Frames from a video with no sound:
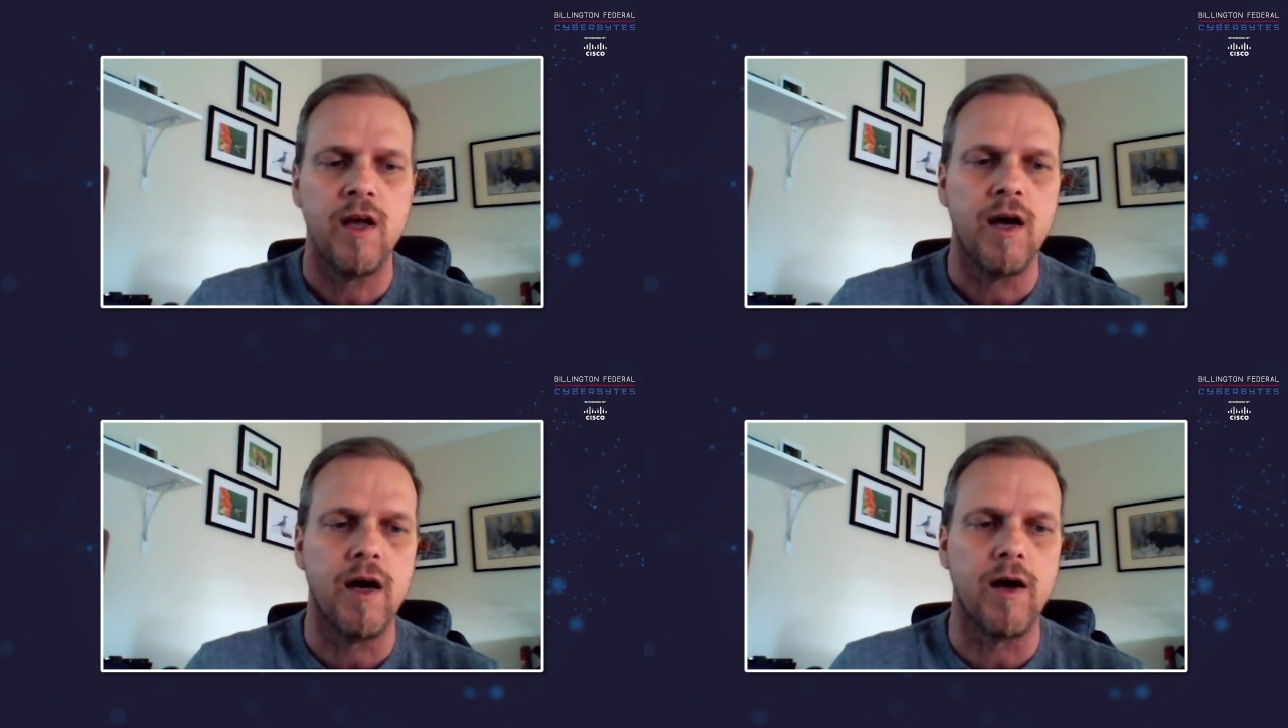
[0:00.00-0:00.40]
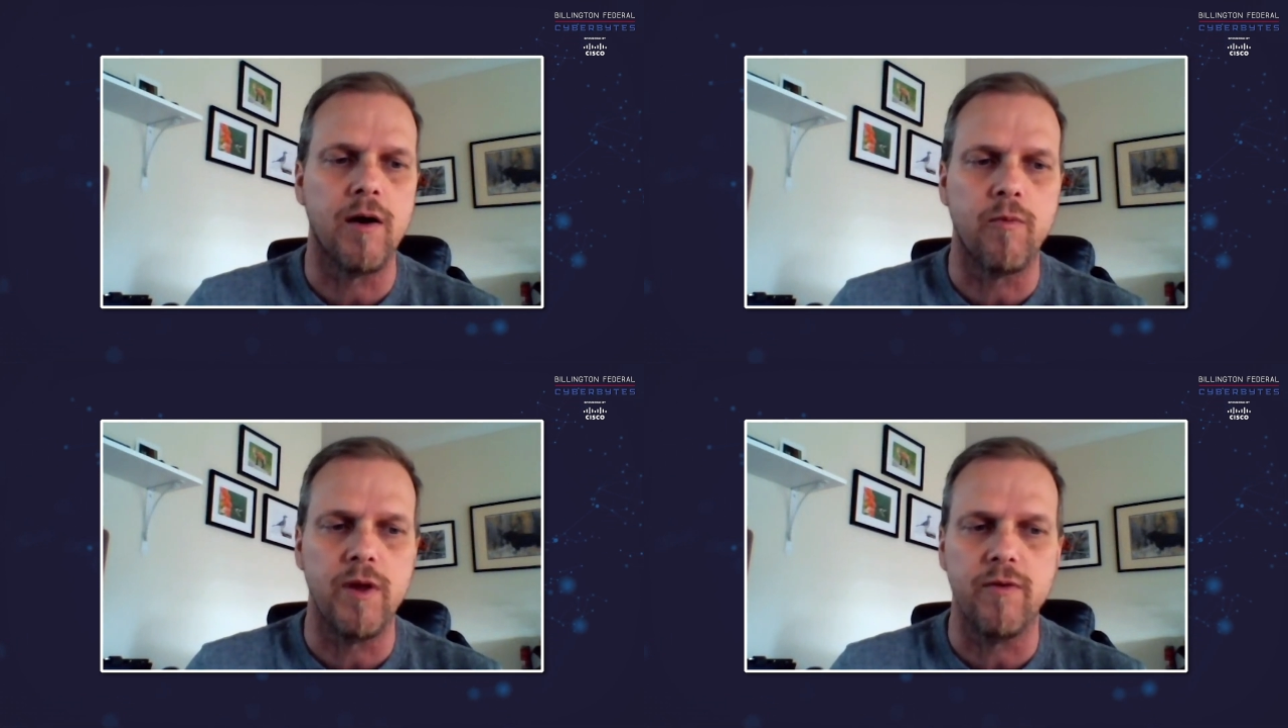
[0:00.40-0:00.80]

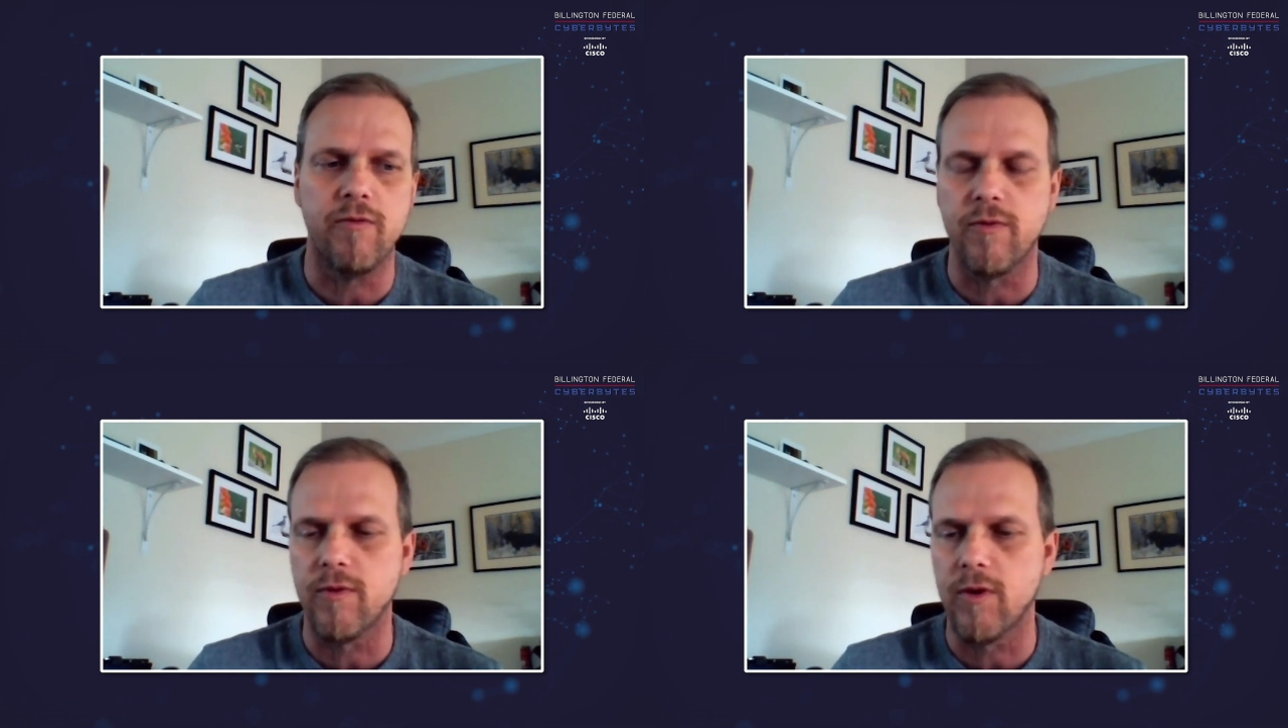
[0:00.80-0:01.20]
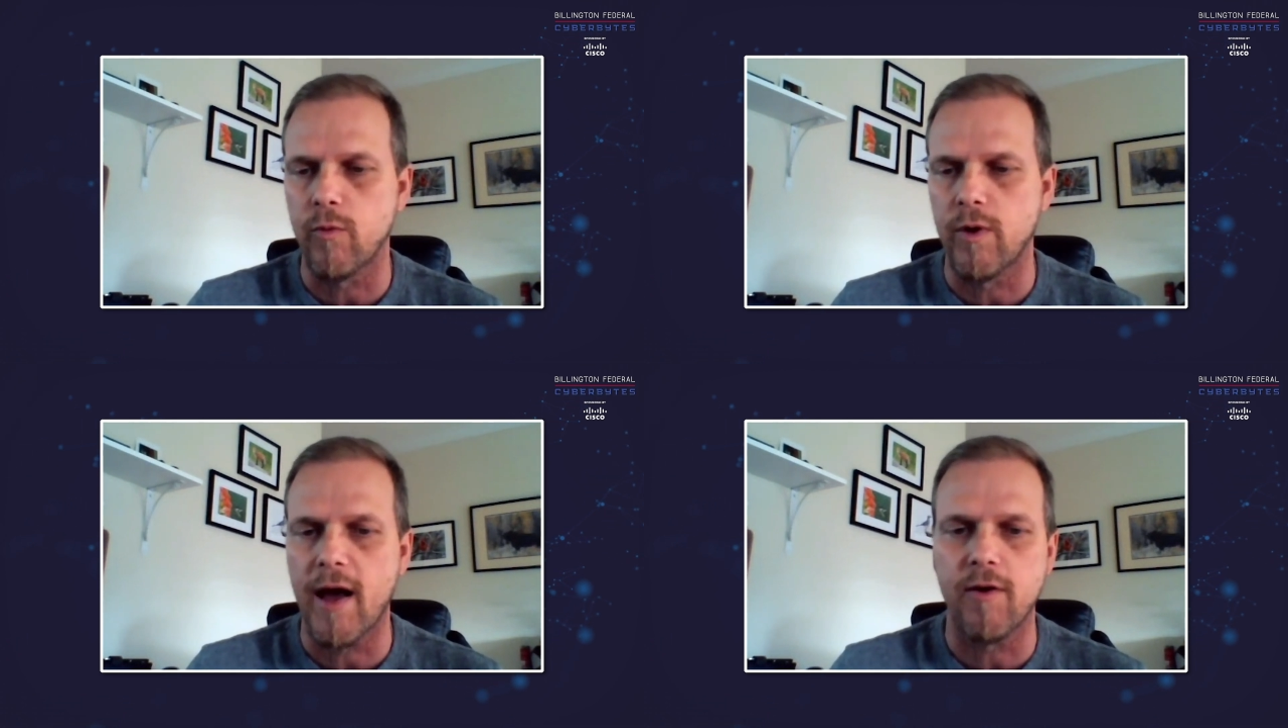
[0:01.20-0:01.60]

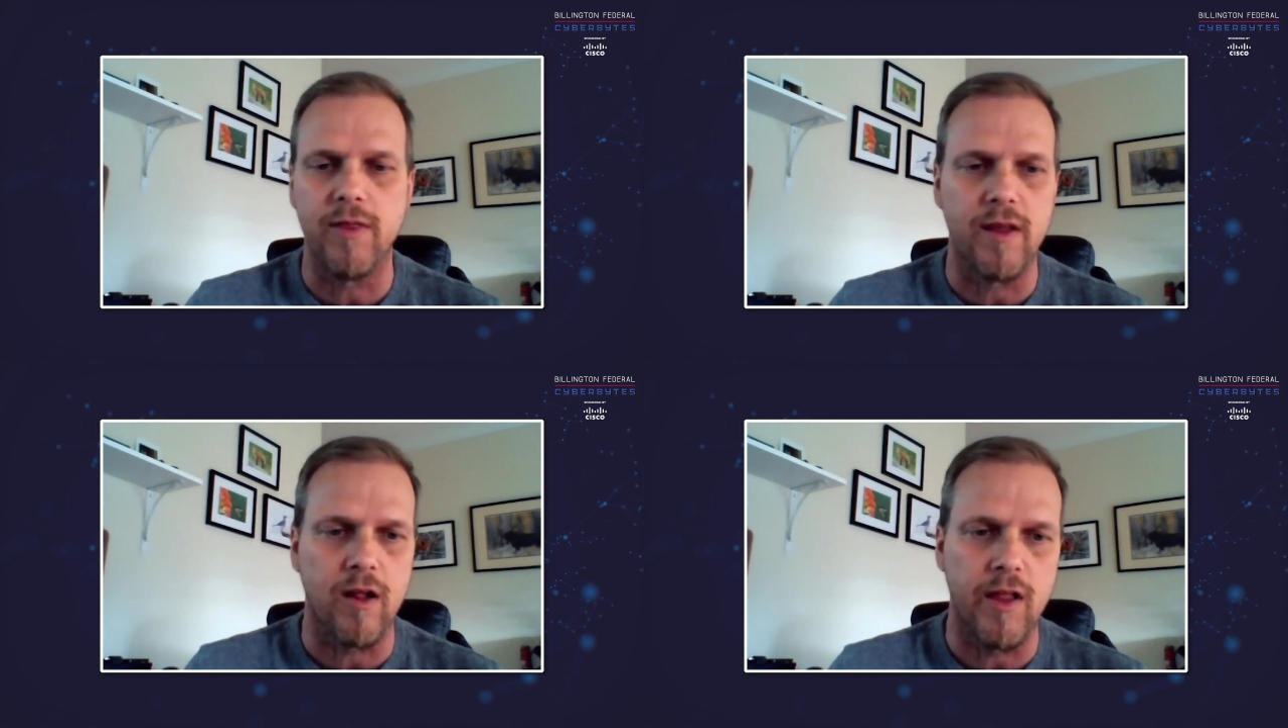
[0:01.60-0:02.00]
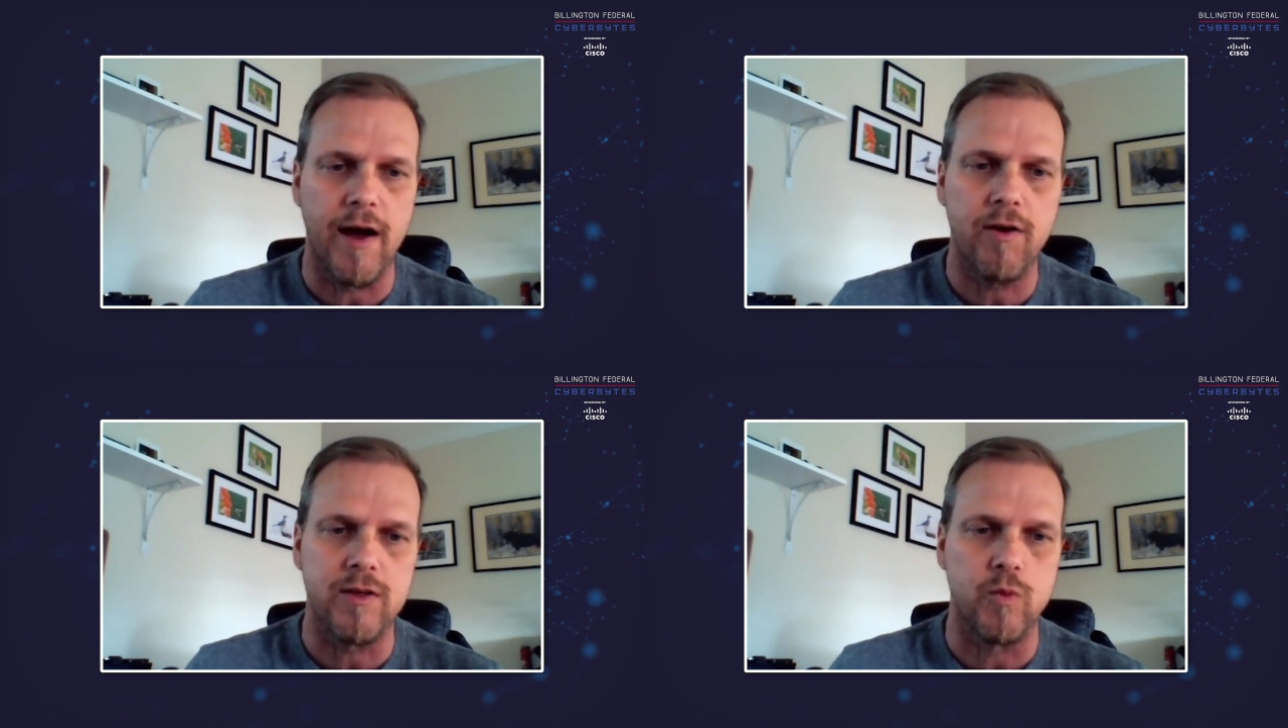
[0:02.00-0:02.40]
We're now in the
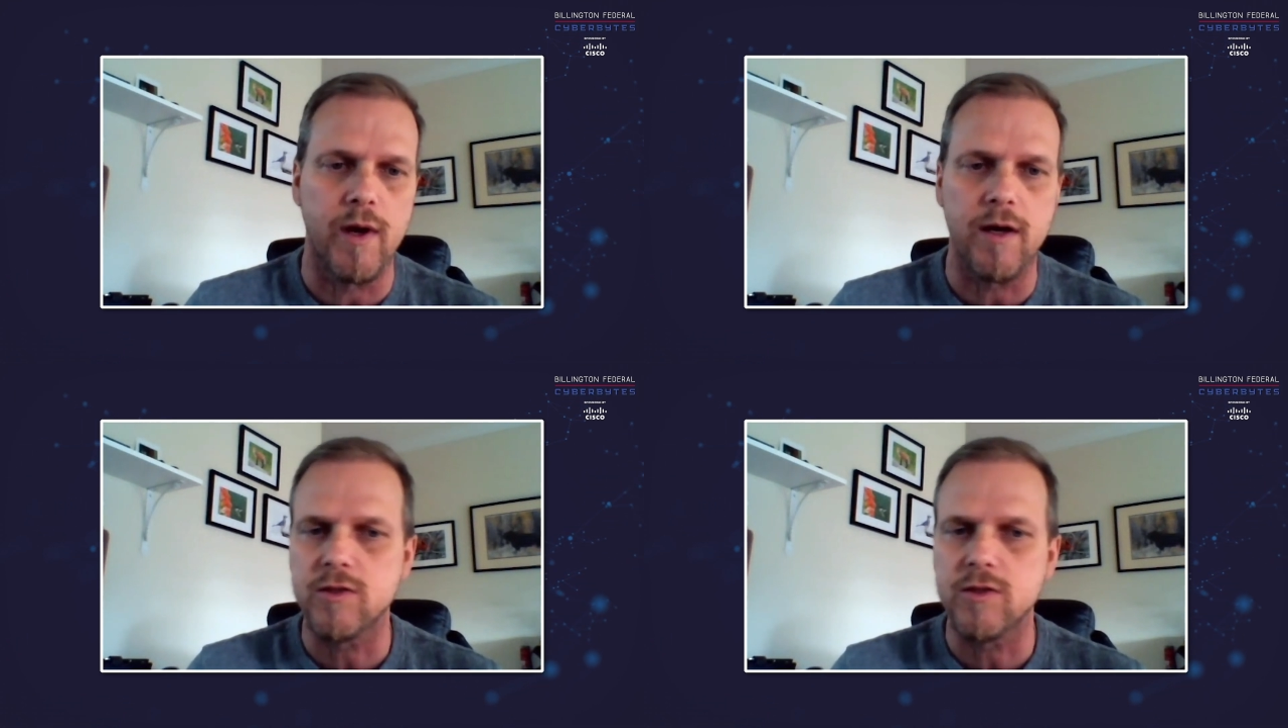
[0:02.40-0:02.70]
cloud as well,